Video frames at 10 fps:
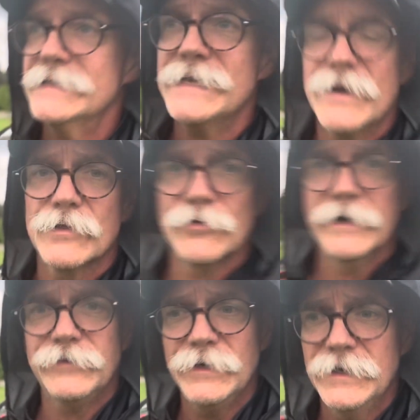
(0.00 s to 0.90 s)
sound of the
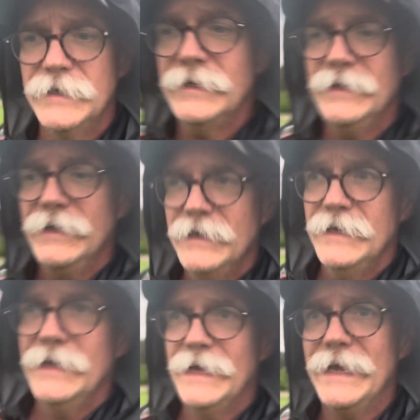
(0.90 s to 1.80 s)
river
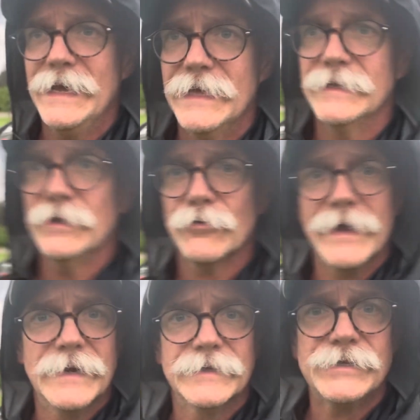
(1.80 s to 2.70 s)
and the
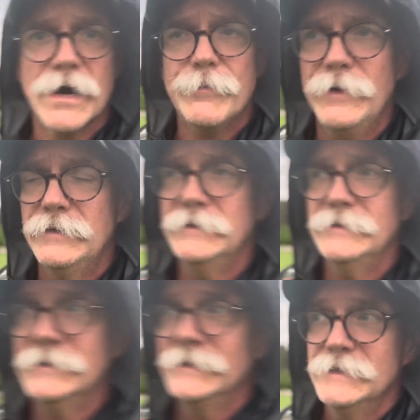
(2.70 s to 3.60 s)
rain on the tarp.
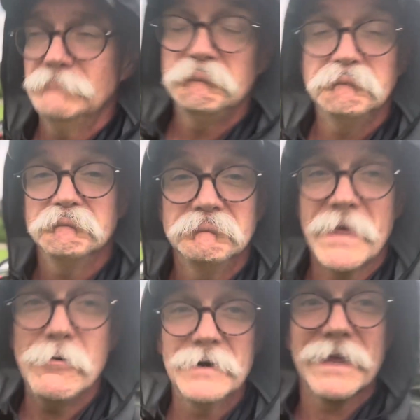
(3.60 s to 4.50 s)
I
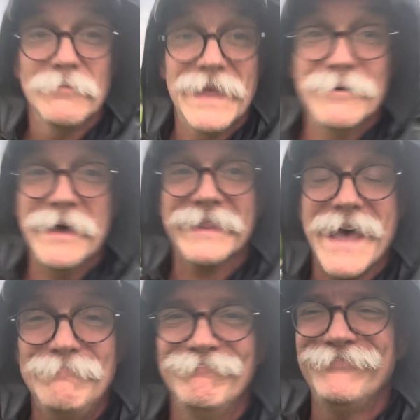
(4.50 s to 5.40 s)
wouldn't complain about
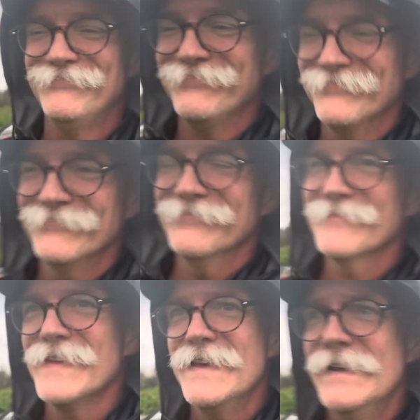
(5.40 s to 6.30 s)
that.
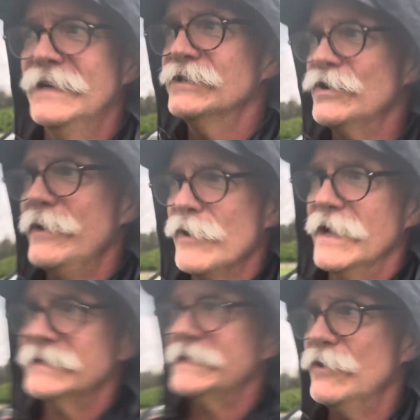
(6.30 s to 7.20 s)
So anyway, I'll
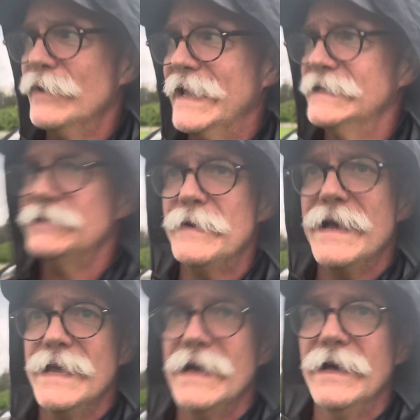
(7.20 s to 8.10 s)
see you when I get to
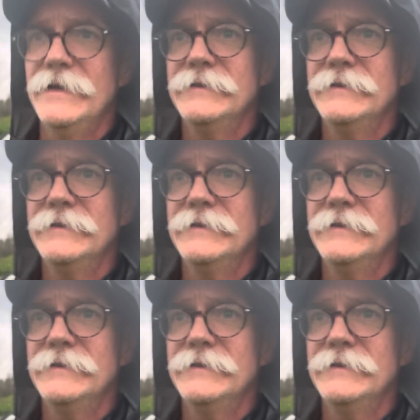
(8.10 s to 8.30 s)
my to